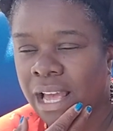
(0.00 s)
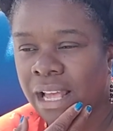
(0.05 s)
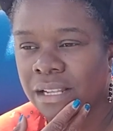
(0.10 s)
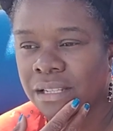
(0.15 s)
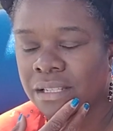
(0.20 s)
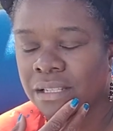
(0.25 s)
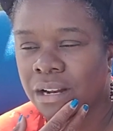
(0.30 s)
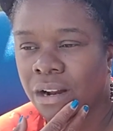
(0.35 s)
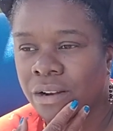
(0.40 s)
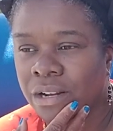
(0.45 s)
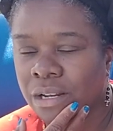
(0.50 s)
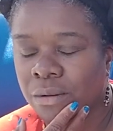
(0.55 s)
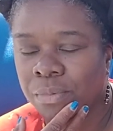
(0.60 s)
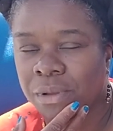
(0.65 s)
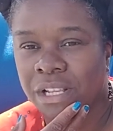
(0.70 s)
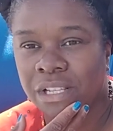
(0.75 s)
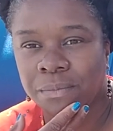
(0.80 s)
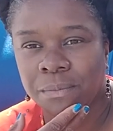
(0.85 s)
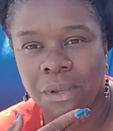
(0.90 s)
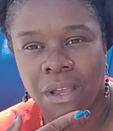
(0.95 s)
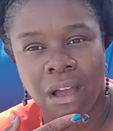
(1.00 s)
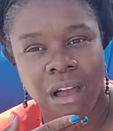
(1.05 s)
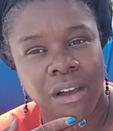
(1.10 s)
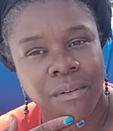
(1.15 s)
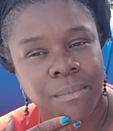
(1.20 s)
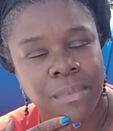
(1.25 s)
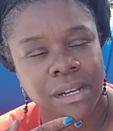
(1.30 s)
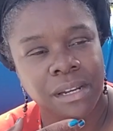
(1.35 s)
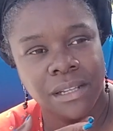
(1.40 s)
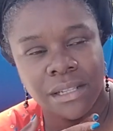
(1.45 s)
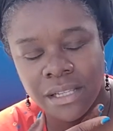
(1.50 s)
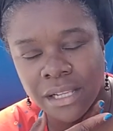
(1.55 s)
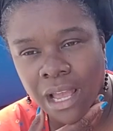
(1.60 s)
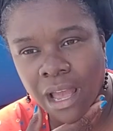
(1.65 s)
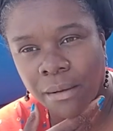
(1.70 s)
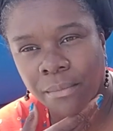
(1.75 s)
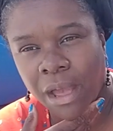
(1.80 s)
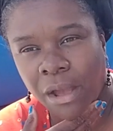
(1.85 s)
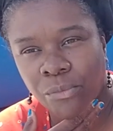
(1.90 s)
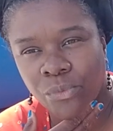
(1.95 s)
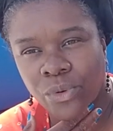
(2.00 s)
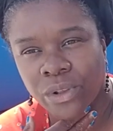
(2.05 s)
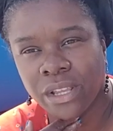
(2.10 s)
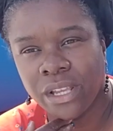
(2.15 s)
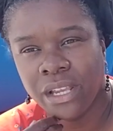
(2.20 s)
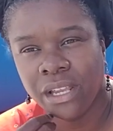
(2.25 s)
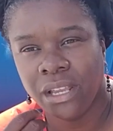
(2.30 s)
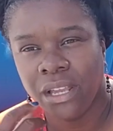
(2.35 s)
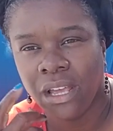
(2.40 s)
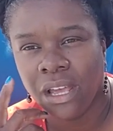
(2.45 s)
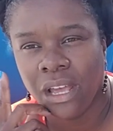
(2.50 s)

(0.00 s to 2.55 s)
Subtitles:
starting to piss me off, but I'm really